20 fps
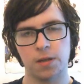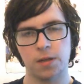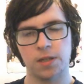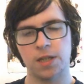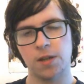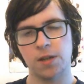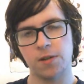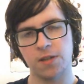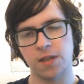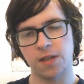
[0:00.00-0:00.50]

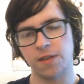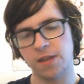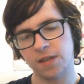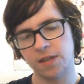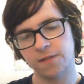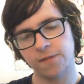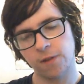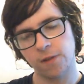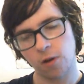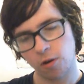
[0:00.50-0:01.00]
Seriously this
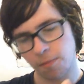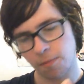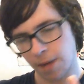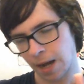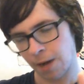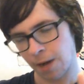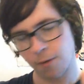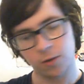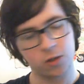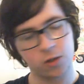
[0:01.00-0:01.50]
film
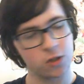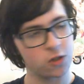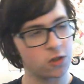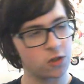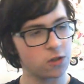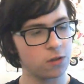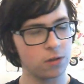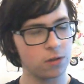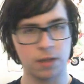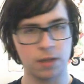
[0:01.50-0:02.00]
I was just